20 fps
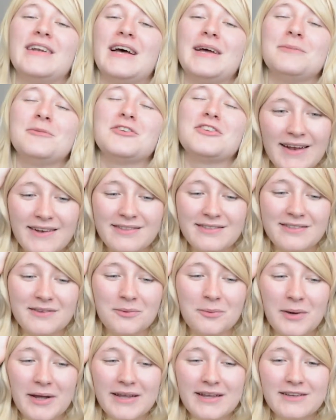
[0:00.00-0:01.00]
Again, the
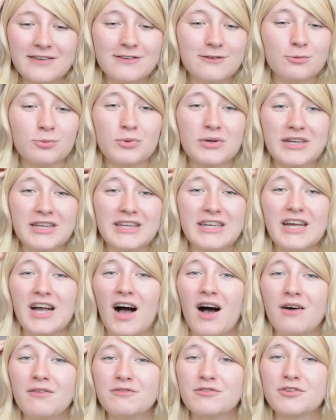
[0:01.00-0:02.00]
wig is really
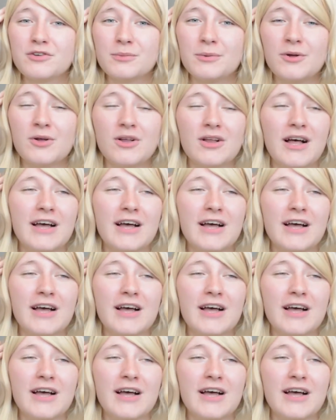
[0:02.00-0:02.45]
comfortable.